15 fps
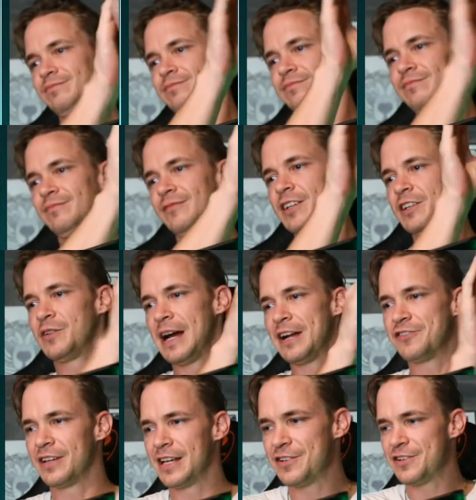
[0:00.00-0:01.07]

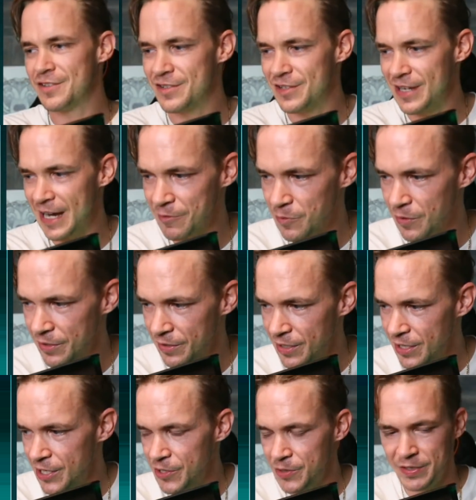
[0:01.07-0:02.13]
Congratulations to everyone
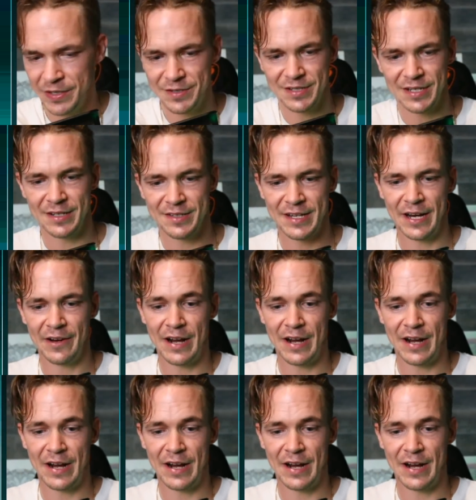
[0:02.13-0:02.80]
who didn't get scared.